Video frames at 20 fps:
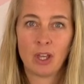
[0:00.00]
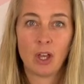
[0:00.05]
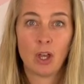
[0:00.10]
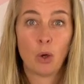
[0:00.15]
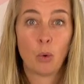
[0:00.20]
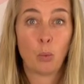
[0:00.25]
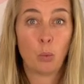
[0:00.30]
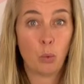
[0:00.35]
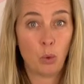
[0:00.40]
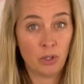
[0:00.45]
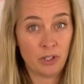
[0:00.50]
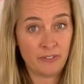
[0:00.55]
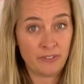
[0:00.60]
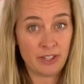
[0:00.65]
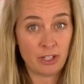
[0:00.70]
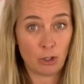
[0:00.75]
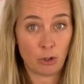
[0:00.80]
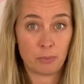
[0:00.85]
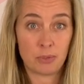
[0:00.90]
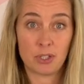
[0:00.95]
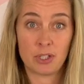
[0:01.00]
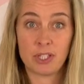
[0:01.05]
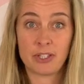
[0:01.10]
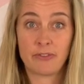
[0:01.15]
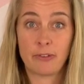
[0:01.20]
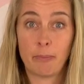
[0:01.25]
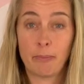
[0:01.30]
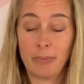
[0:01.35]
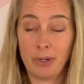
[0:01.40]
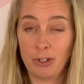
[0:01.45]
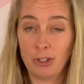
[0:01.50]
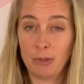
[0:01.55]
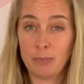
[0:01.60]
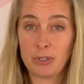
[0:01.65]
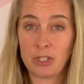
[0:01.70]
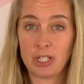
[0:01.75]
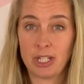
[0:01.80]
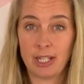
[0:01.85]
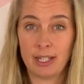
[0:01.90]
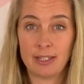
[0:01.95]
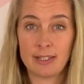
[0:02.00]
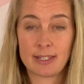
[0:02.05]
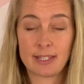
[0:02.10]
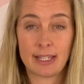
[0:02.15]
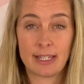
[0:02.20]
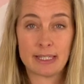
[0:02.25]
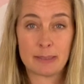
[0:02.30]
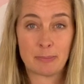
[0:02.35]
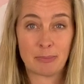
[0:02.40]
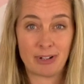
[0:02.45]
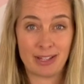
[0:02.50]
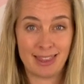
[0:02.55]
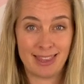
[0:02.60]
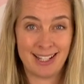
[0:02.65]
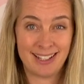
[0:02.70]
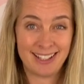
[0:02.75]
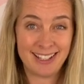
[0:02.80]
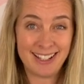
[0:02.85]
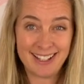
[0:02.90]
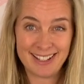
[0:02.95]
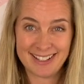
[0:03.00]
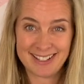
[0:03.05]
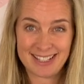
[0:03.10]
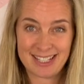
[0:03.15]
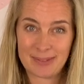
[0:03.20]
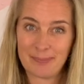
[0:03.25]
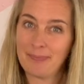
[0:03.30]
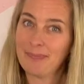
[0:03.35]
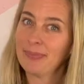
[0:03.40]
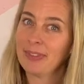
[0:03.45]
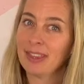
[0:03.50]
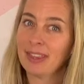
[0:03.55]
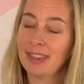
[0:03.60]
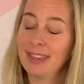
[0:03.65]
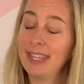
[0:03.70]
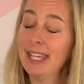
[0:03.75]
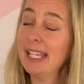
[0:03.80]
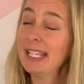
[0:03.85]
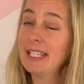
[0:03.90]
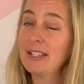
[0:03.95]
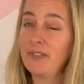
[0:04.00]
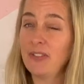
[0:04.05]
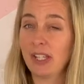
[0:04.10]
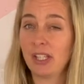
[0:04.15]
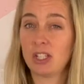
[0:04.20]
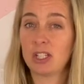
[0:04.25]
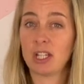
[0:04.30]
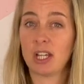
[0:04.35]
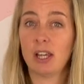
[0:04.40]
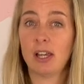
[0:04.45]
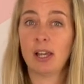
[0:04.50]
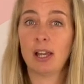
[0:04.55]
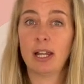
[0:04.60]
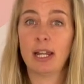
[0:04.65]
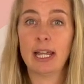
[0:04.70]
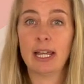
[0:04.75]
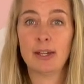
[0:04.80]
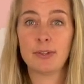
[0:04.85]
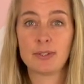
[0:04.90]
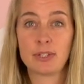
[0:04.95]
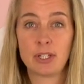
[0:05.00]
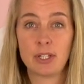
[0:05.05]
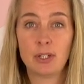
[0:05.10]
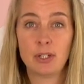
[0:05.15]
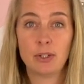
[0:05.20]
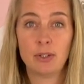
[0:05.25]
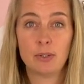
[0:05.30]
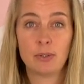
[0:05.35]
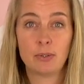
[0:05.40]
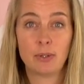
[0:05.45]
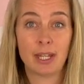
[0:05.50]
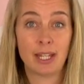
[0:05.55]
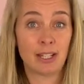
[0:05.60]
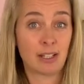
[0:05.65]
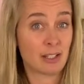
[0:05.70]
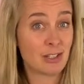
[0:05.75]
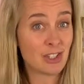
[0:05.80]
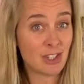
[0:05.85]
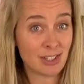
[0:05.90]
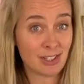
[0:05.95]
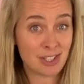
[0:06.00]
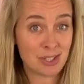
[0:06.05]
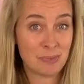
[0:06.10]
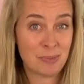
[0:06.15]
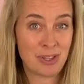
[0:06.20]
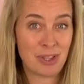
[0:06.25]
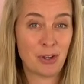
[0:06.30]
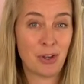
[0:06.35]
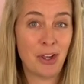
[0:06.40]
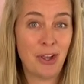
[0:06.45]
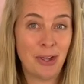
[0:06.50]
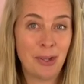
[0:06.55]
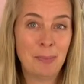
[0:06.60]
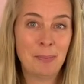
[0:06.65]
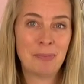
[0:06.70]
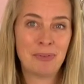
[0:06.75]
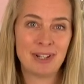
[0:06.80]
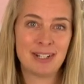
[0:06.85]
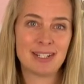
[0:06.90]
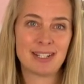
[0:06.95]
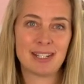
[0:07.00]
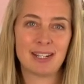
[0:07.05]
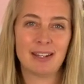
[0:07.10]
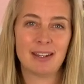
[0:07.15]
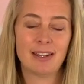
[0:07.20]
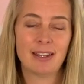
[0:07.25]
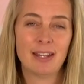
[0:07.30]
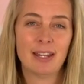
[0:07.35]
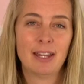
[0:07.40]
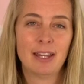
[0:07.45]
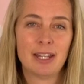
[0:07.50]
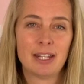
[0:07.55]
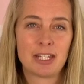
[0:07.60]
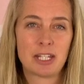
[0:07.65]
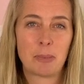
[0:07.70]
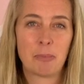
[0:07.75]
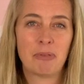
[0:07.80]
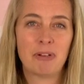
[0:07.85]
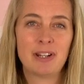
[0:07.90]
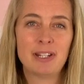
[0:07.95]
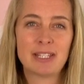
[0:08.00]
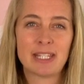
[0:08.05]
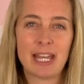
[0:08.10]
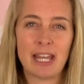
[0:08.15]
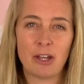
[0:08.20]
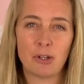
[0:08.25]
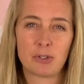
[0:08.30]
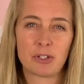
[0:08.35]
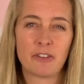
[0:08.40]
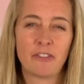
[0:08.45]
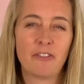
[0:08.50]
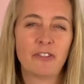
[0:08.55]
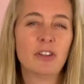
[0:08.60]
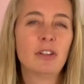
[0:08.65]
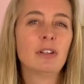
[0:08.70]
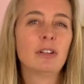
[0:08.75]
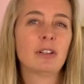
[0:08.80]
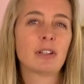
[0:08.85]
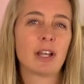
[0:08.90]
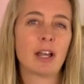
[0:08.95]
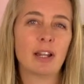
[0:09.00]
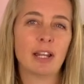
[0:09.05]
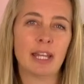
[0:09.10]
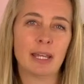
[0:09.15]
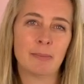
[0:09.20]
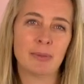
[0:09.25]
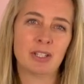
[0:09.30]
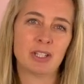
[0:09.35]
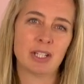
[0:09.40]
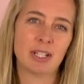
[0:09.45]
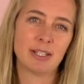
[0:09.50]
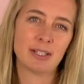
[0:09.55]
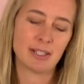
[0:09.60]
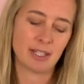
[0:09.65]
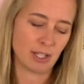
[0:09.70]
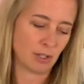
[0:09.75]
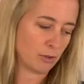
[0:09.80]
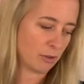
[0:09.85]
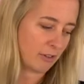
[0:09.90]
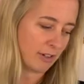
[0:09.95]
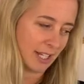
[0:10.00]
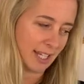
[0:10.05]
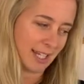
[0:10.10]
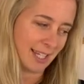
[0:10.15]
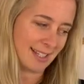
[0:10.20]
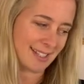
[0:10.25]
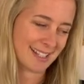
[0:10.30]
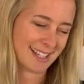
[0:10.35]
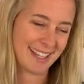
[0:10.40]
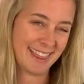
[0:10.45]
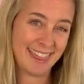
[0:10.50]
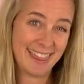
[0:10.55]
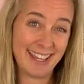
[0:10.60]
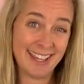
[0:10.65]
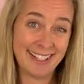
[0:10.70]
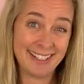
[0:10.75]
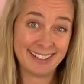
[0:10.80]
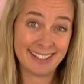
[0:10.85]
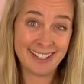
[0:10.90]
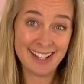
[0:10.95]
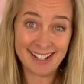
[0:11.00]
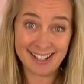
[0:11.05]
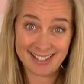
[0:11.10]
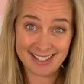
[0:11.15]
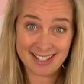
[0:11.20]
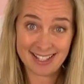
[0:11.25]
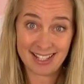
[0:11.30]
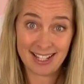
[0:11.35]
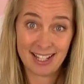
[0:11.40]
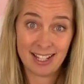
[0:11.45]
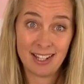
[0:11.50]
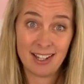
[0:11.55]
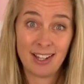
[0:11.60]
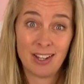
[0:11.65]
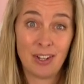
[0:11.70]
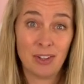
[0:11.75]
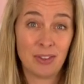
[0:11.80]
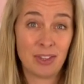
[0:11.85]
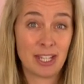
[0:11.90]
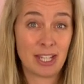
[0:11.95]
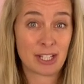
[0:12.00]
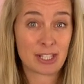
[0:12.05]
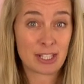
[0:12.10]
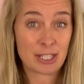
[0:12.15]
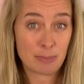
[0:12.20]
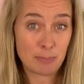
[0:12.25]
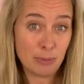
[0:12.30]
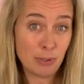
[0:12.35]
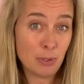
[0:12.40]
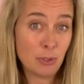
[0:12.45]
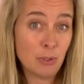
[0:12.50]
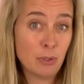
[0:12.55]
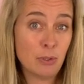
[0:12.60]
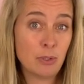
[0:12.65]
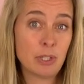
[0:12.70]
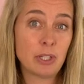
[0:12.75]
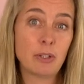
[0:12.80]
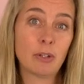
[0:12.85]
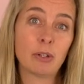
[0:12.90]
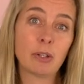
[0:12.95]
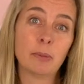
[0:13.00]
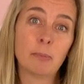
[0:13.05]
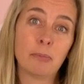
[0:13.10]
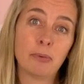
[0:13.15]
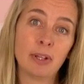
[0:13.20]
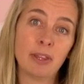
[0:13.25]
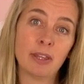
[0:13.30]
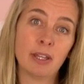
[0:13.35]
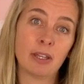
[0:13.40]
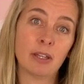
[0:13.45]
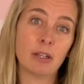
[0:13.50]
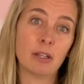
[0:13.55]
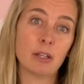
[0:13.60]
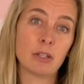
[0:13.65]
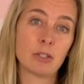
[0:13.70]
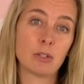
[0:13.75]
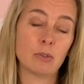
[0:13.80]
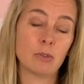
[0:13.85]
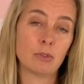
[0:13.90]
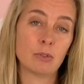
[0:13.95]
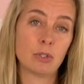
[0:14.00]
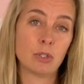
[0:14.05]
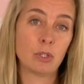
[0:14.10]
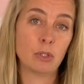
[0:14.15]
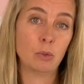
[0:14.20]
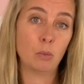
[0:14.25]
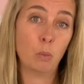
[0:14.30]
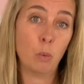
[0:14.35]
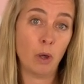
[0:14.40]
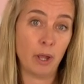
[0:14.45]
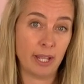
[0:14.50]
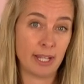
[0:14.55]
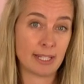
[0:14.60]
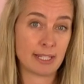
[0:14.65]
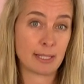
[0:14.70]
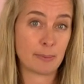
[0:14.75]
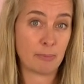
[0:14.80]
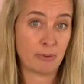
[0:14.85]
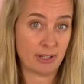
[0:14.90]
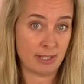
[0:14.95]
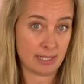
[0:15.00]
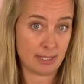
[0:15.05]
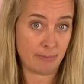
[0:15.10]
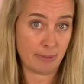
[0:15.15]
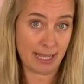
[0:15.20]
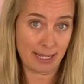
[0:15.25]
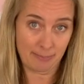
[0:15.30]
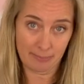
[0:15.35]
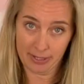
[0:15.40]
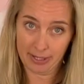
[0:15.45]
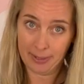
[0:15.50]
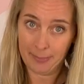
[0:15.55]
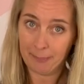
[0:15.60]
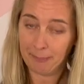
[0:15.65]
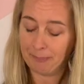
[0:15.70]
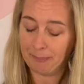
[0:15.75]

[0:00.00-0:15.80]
One of the options for both machines is Print Then Cut. This feature allows you, in conjunction with your home printer, to print out full colour images that your Cricut can then cut. On the Explorer, you can print then cut onto white printer paper,